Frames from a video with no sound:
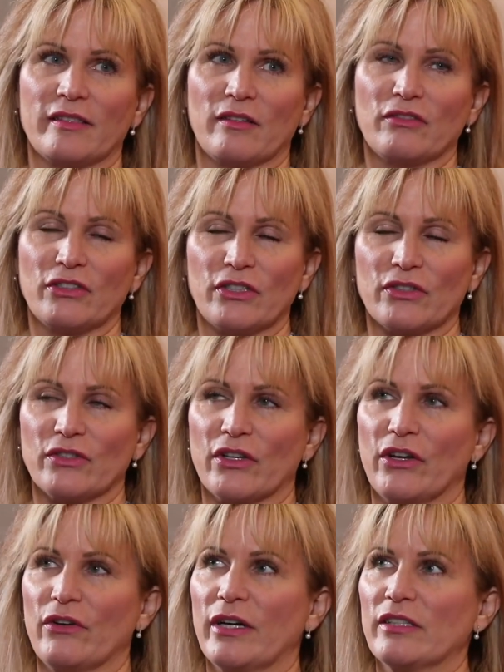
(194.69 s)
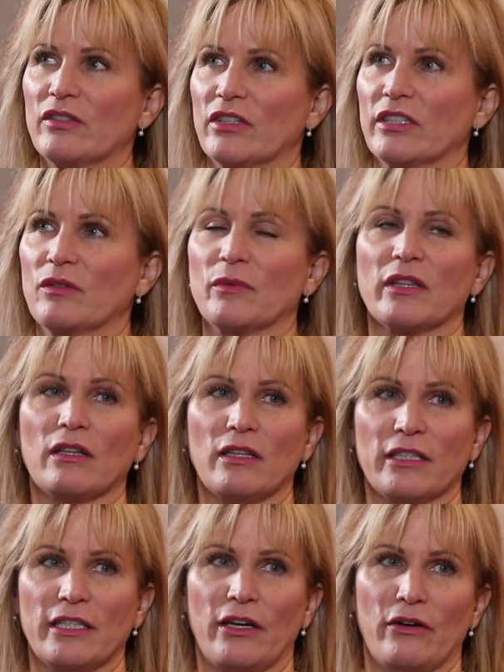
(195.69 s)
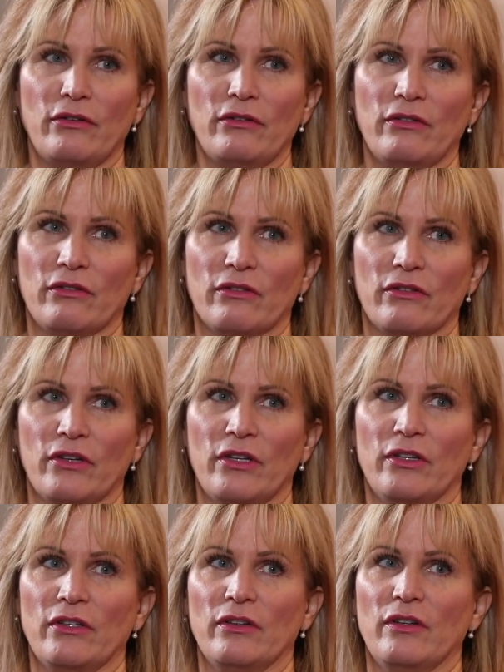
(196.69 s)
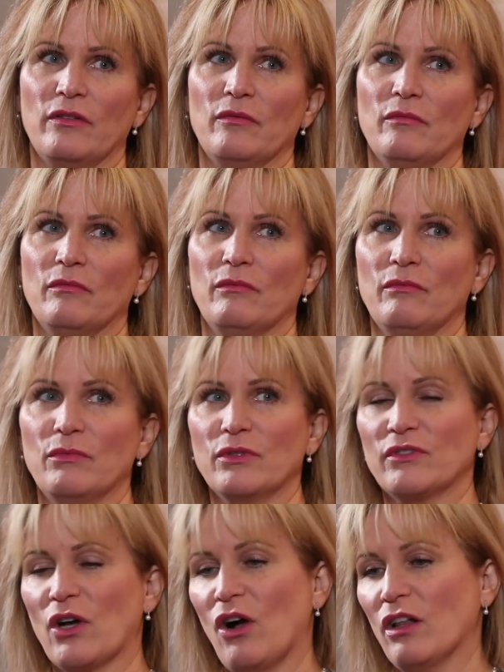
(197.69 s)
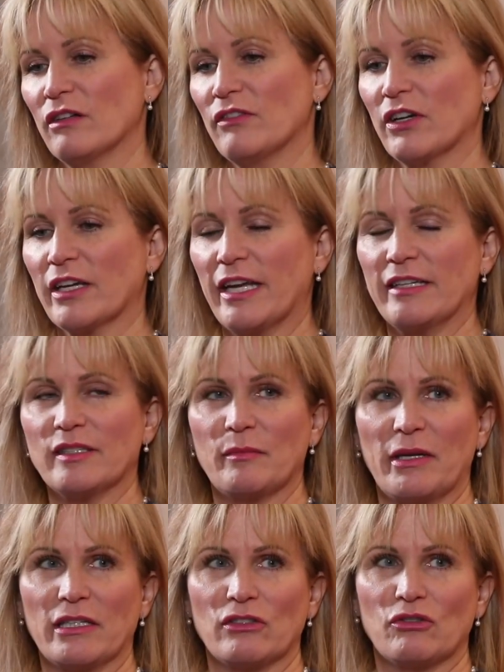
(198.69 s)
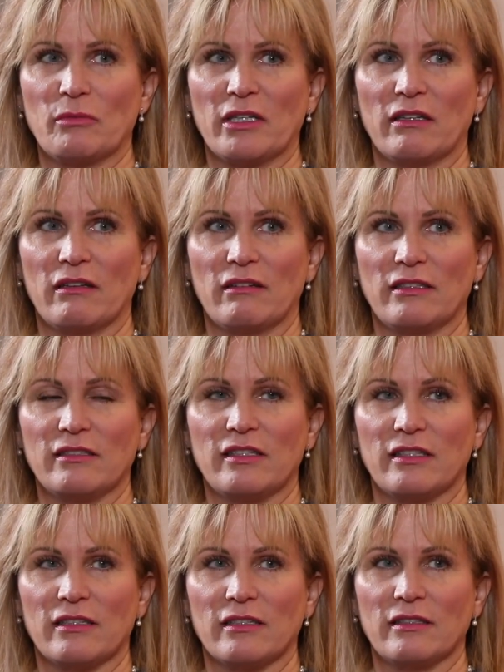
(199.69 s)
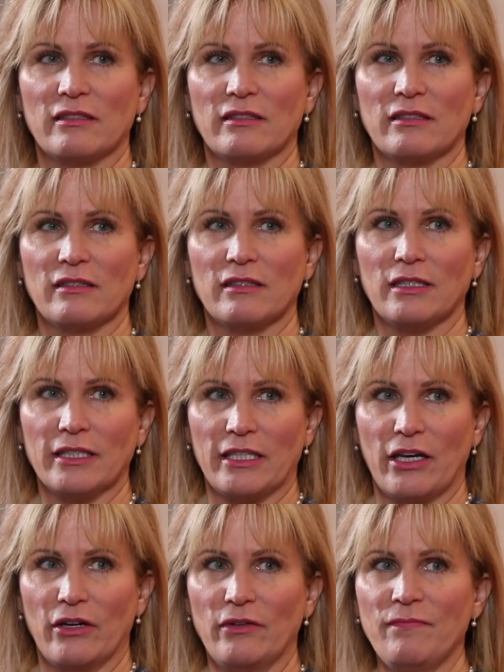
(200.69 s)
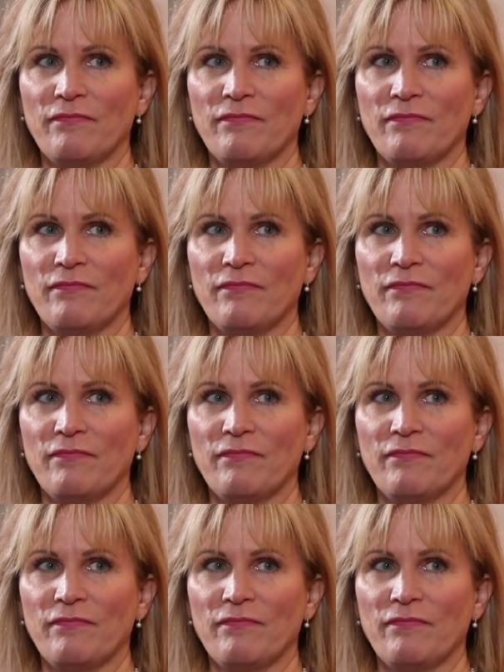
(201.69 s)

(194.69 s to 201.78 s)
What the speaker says: Several years ago, I started with Clio, moved all of our case management into Clio.